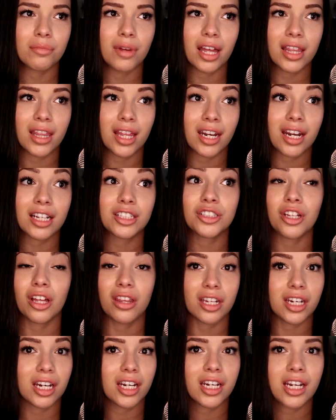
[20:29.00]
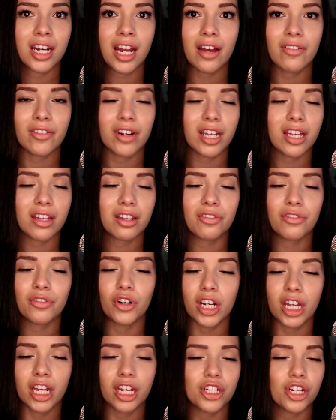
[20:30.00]
And then I saw that I didn't have any of the
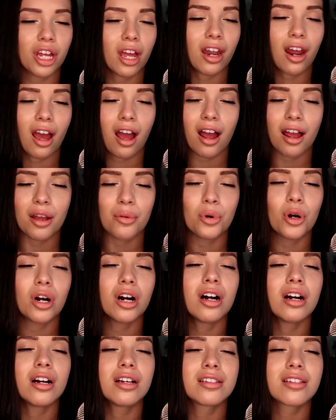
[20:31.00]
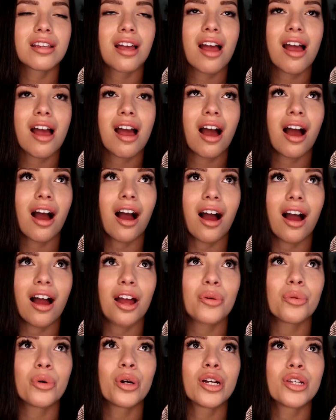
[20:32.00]
footage, and I
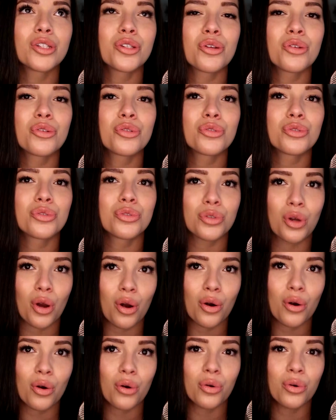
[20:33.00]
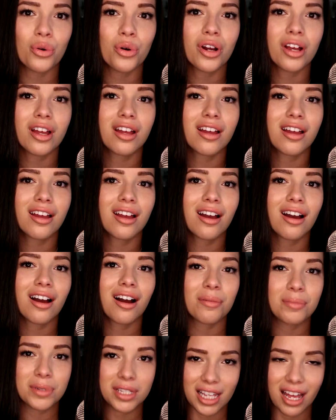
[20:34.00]
was so
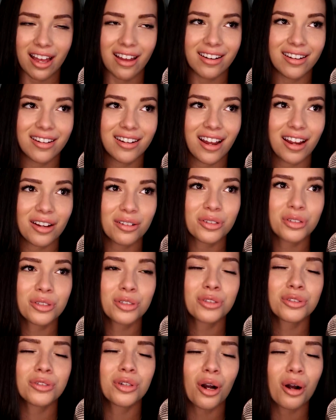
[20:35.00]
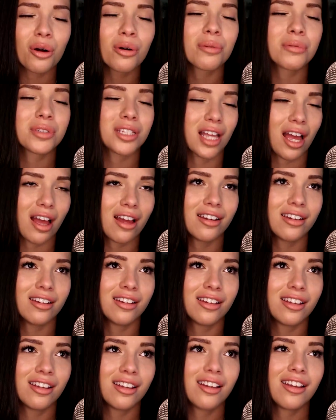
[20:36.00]
upset. I was so upset.
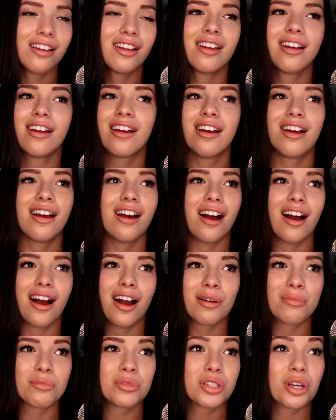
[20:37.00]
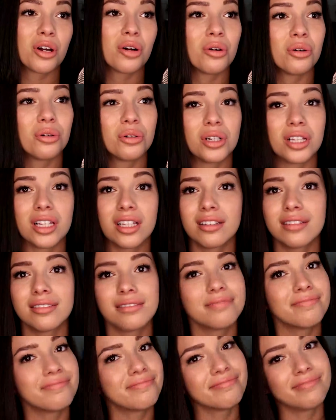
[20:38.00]
So
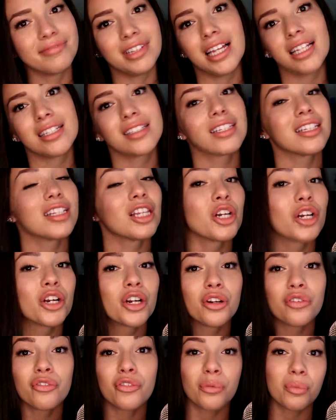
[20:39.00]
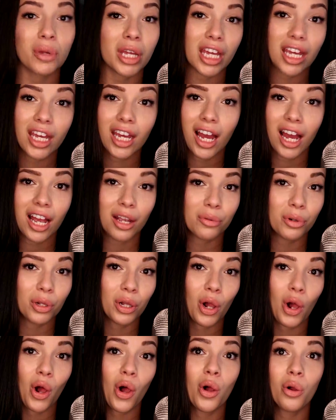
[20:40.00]
lesson learned for me, I
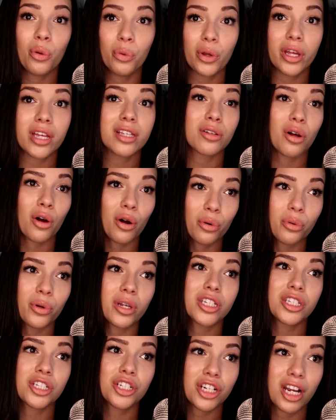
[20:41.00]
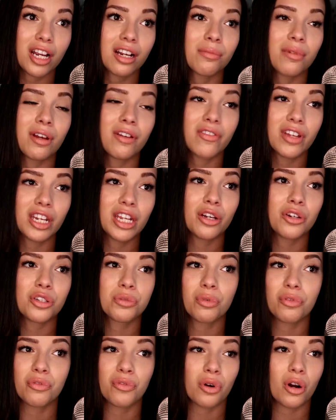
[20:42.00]
will always check my
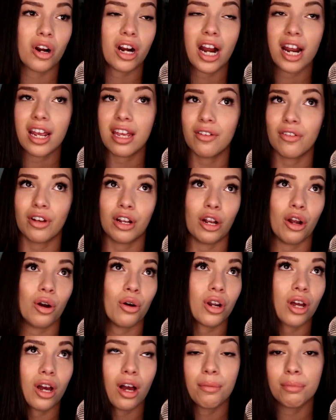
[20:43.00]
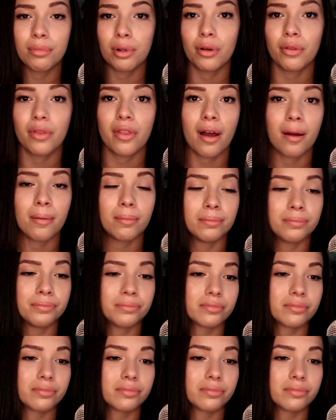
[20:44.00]
videos before I even go to upload them.